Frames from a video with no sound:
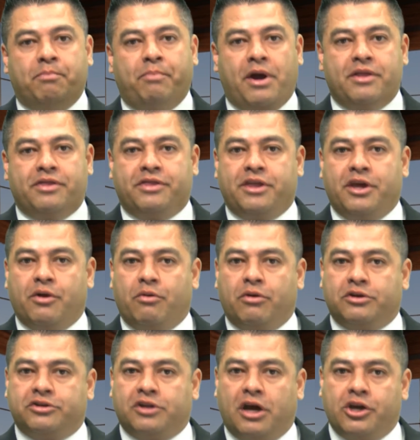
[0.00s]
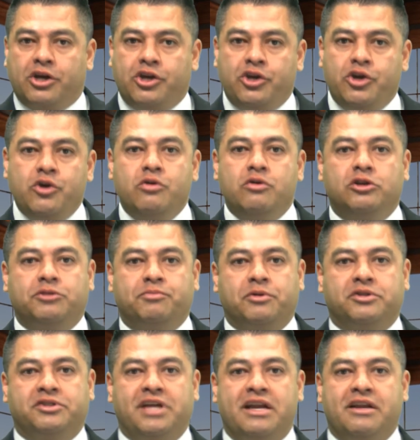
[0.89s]
But there was a huge
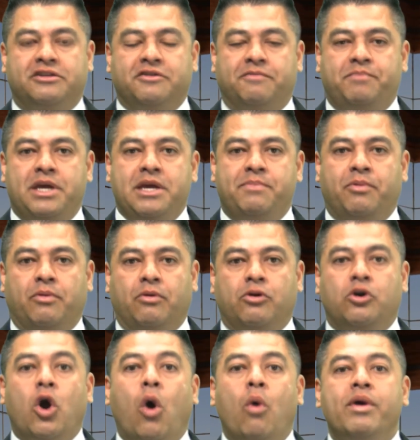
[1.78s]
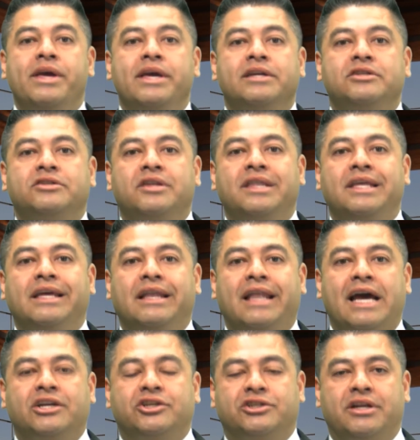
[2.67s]
percentage of people going into the
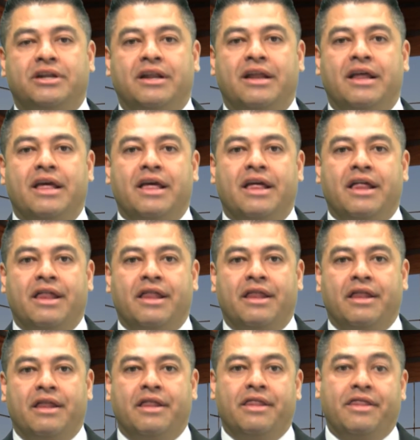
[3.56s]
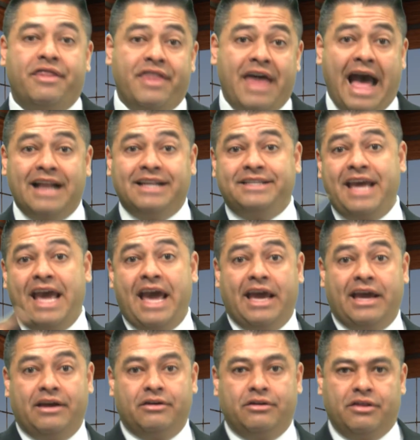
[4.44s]
election that
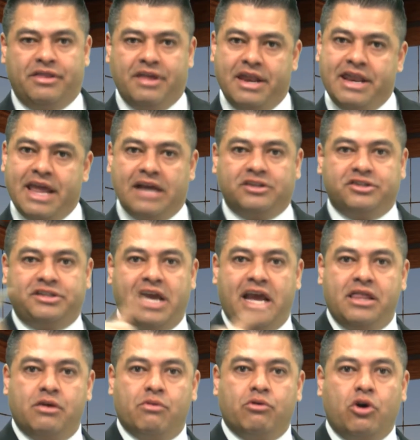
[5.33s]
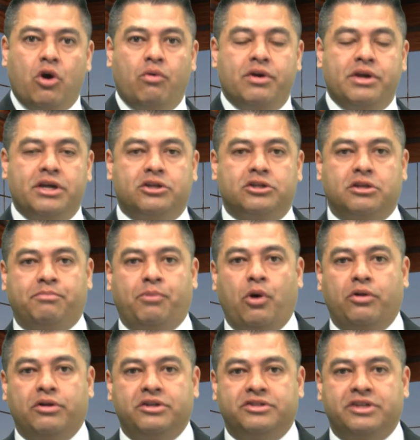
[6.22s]
day, the next day they were going into the
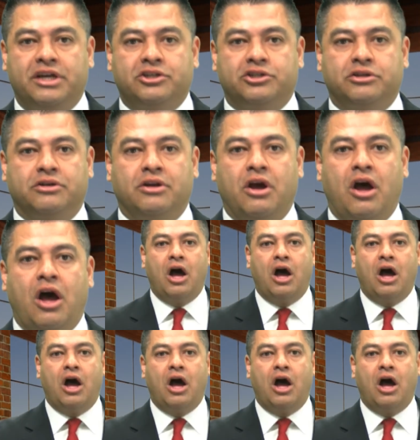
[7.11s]
polling station,